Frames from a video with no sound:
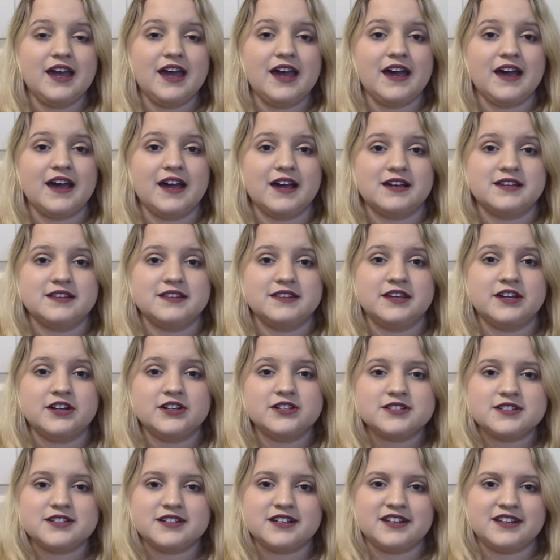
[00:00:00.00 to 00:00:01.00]
and they're
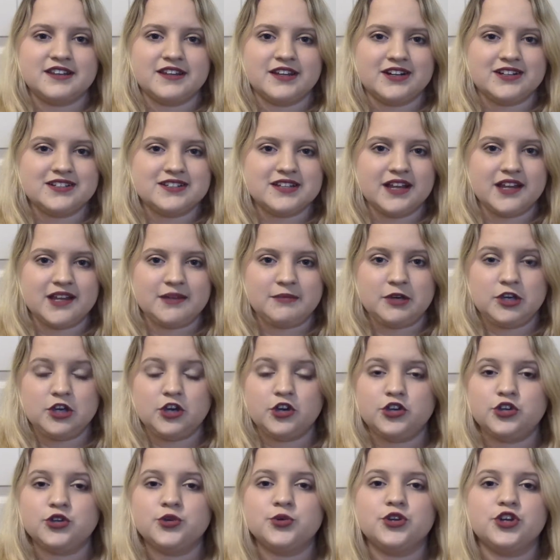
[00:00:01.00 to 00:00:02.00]
sitting there telling me,
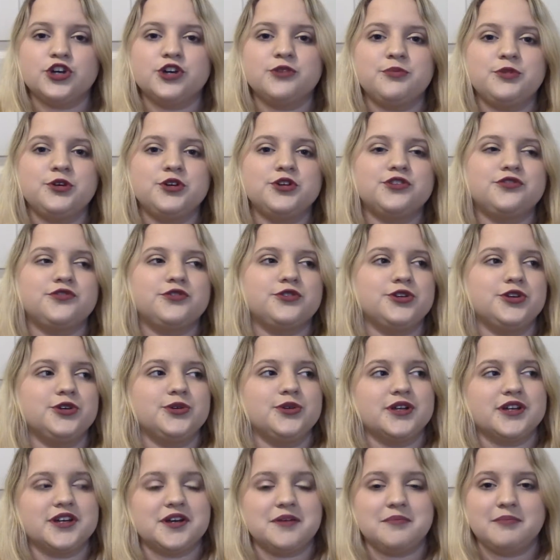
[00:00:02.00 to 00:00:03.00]
you look beautiful, you
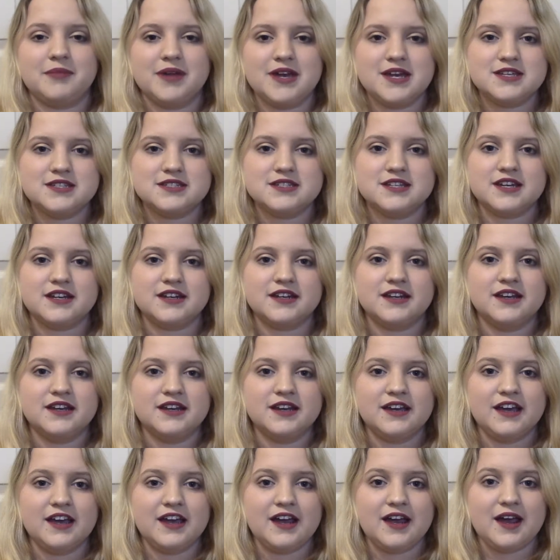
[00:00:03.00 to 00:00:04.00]
look amazing,
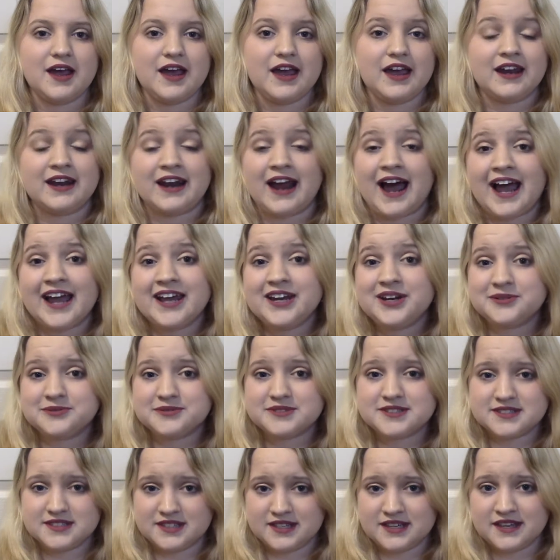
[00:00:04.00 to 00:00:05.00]
and I
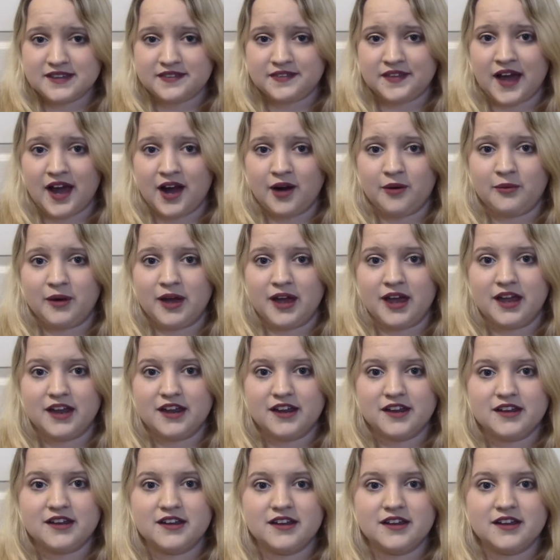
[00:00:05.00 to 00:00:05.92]
don't see it that way.